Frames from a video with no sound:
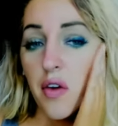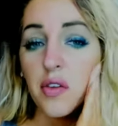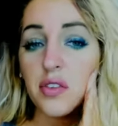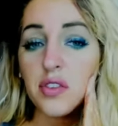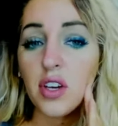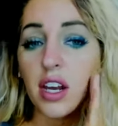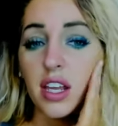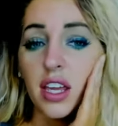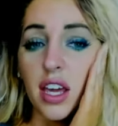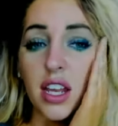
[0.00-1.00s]
We'll try it
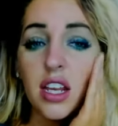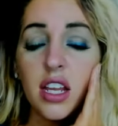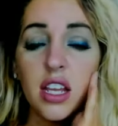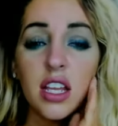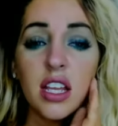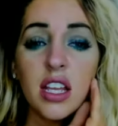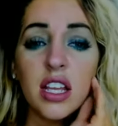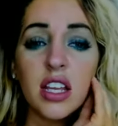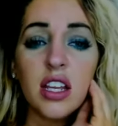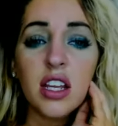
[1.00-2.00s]
again.
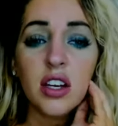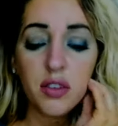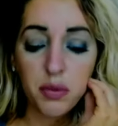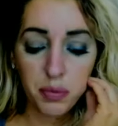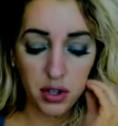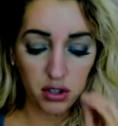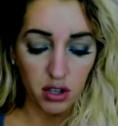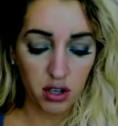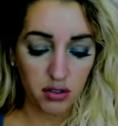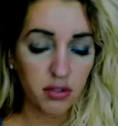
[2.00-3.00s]
Now it peeled
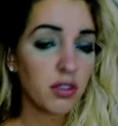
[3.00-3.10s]
off.